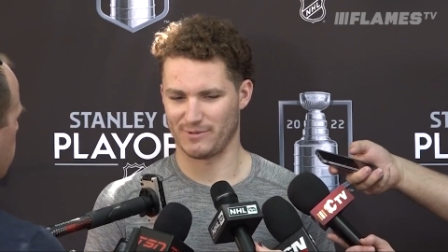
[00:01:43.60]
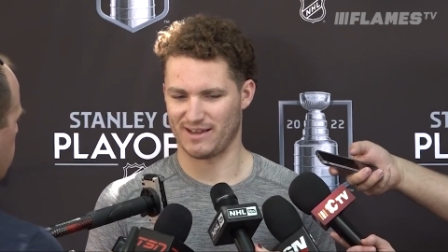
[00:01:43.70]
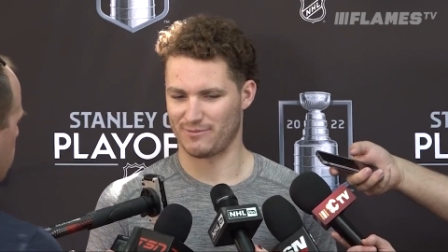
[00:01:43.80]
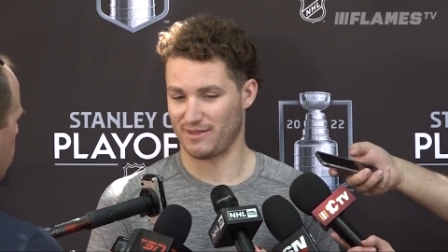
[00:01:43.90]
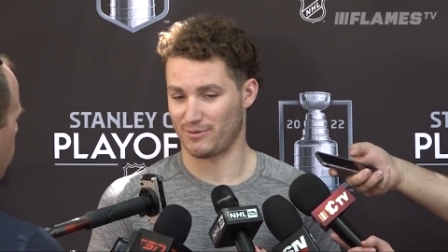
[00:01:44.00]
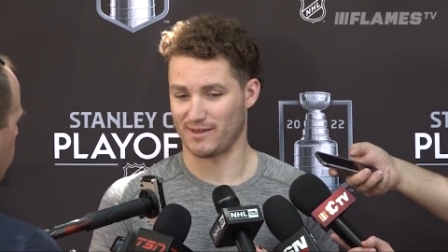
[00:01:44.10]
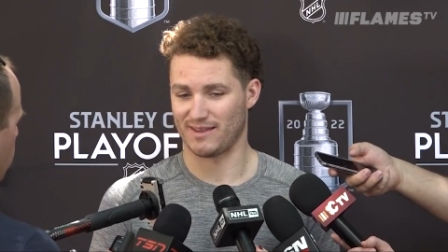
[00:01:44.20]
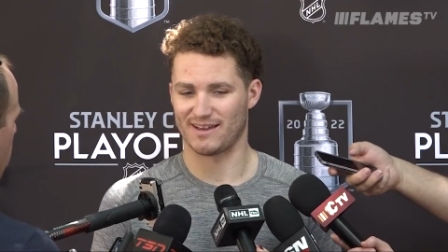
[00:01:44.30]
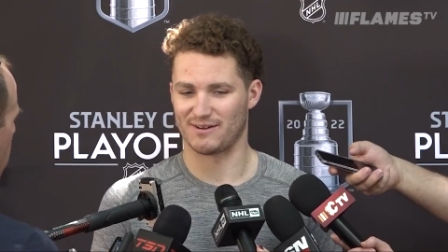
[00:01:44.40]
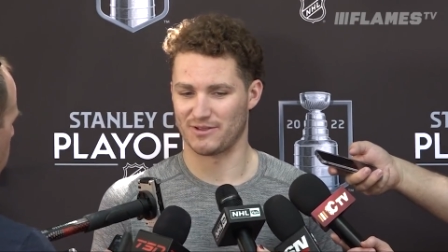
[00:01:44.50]
We got to win 3,
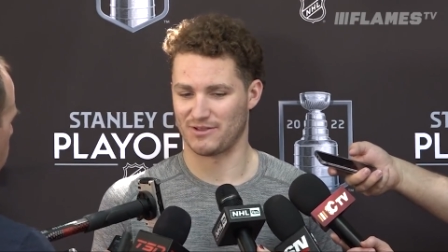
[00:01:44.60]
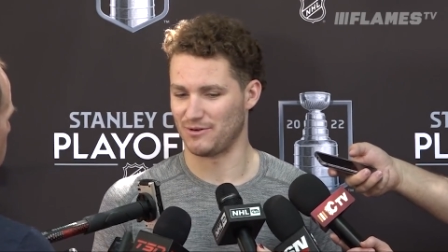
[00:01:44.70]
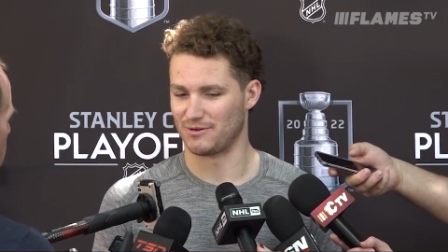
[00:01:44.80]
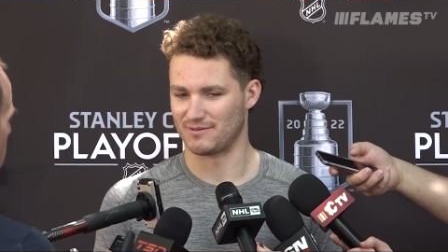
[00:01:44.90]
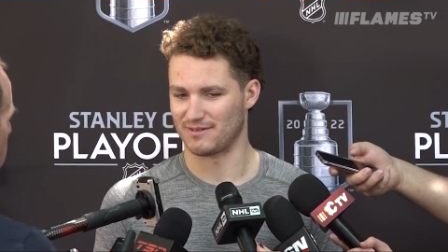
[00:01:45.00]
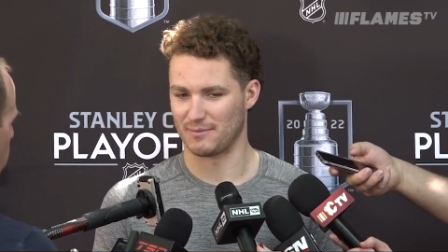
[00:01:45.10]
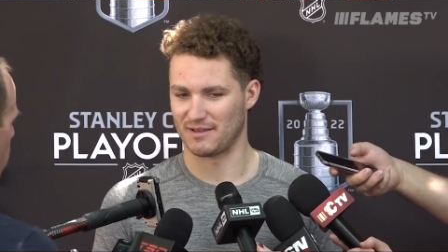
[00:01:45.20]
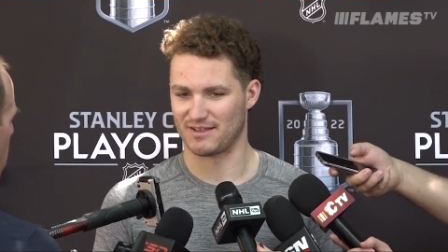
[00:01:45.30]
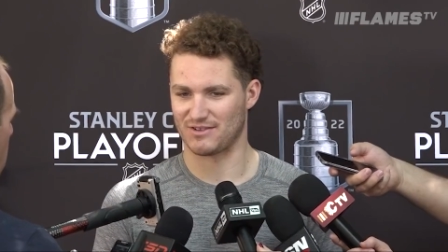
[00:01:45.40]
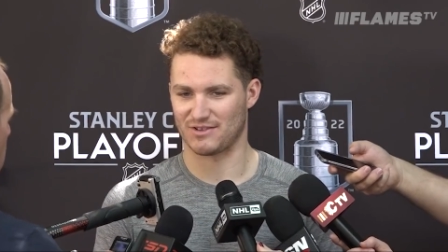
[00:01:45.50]
they got to win 2. I mean,
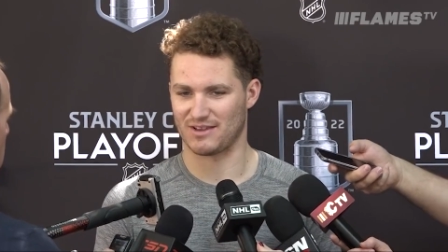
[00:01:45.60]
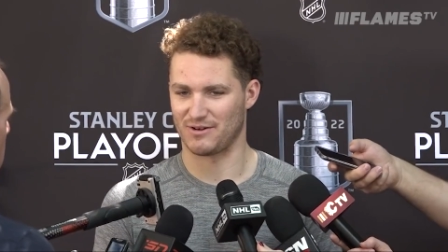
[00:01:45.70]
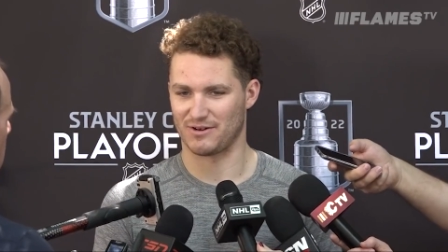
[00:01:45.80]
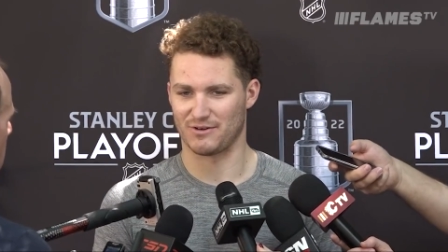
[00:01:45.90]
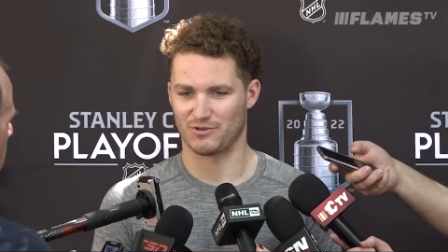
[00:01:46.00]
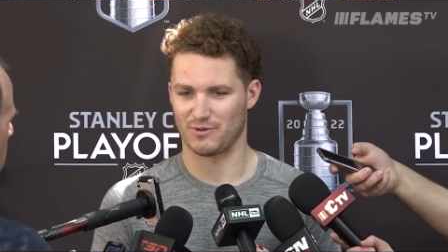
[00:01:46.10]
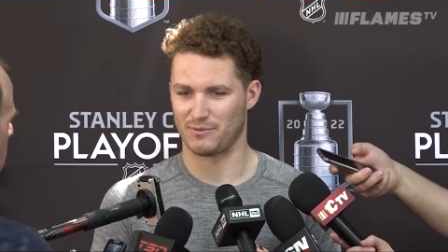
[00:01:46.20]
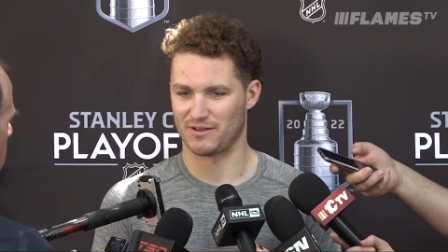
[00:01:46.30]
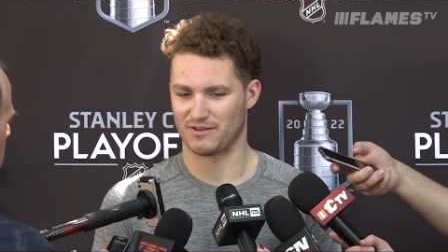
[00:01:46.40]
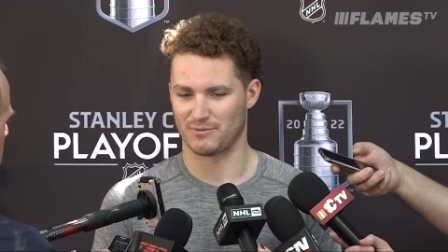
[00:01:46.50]
that's just how it goes. We
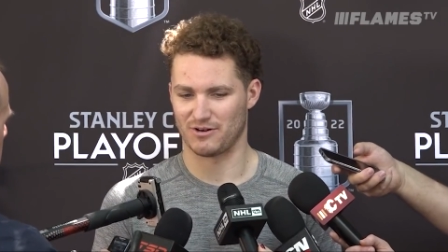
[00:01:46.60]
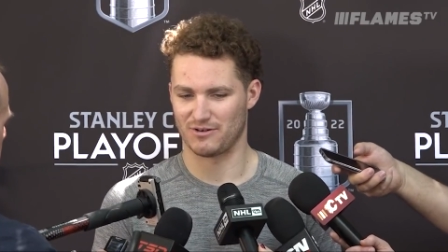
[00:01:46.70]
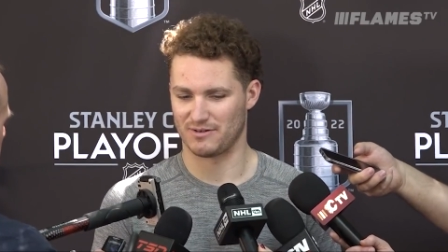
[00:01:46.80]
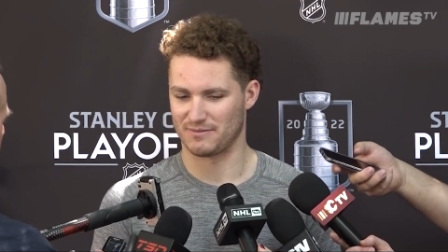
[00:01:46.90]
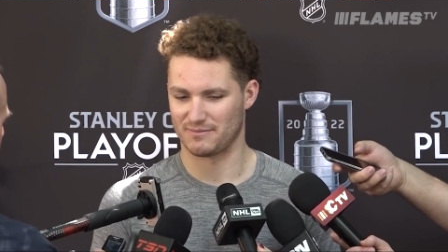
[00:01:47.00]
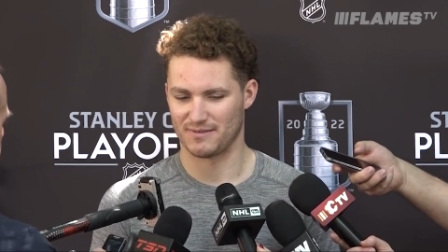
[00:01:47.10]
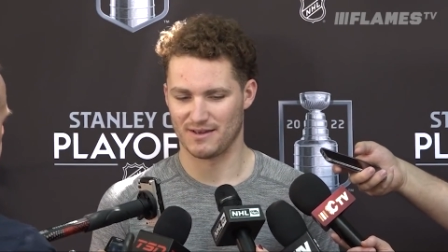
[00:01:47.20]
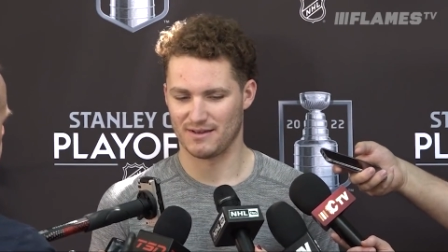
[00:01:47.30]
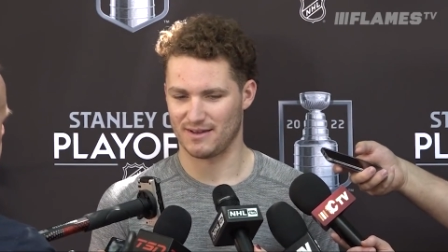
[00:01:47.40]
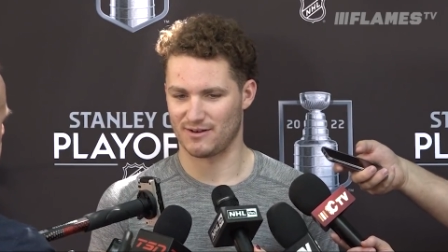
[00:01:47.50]
win tomorrow and
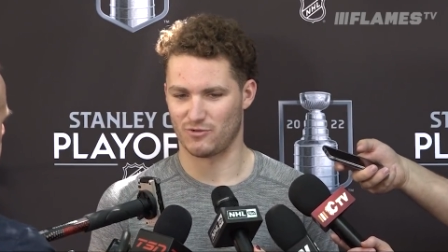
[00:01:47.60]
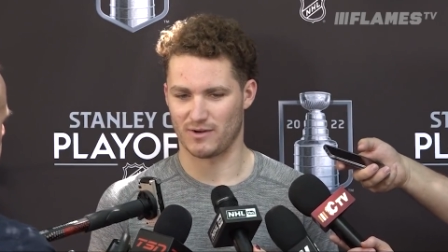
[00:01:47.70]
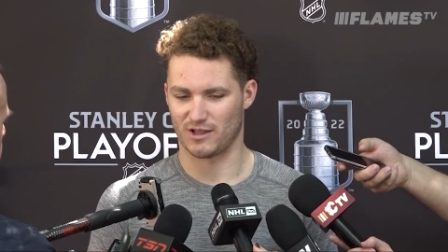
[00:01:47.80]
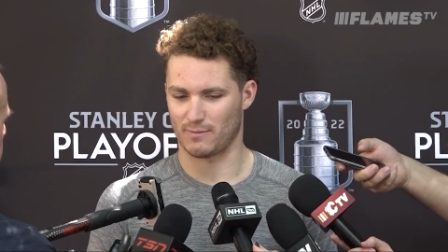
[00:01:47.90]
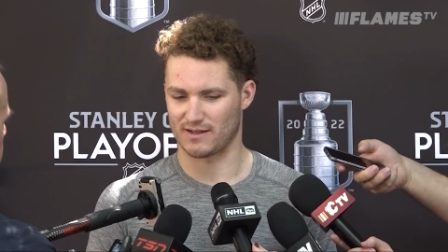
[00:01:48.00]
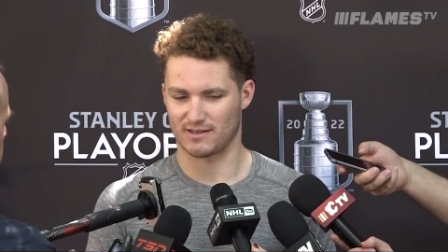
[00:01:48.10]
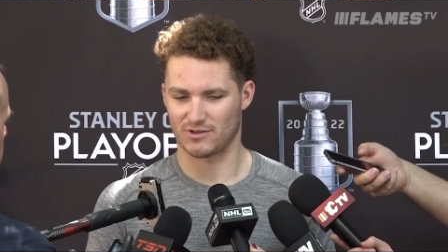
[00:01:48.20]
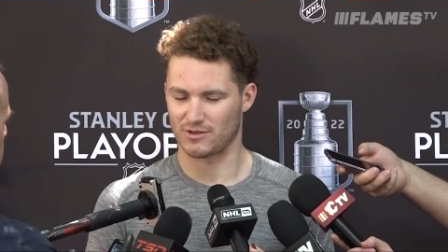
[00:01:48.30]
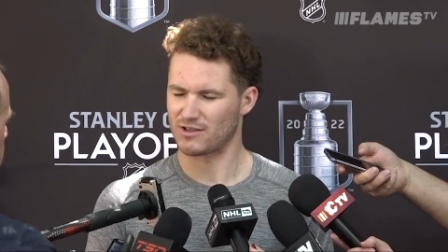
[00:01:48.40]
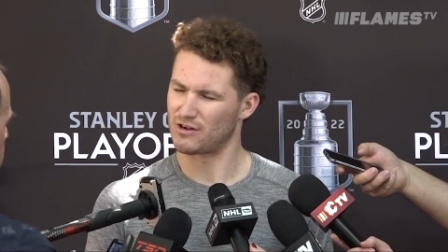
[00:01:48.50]
get home ice back. That's
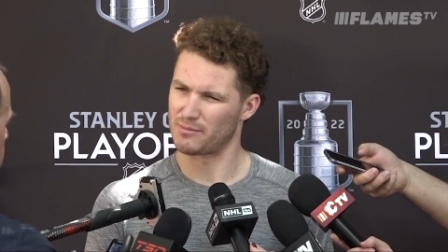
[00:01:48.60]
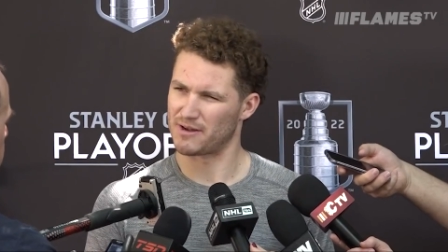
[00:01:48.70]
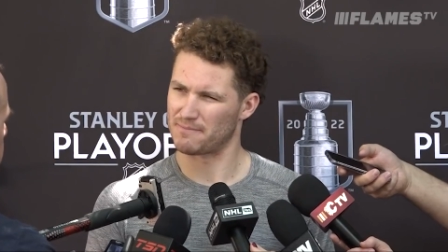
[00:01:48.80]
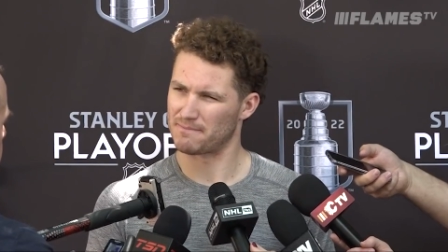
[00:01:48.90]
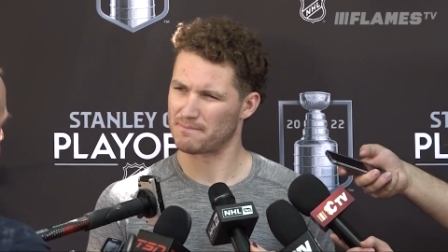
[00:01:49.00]
all that's on our mind.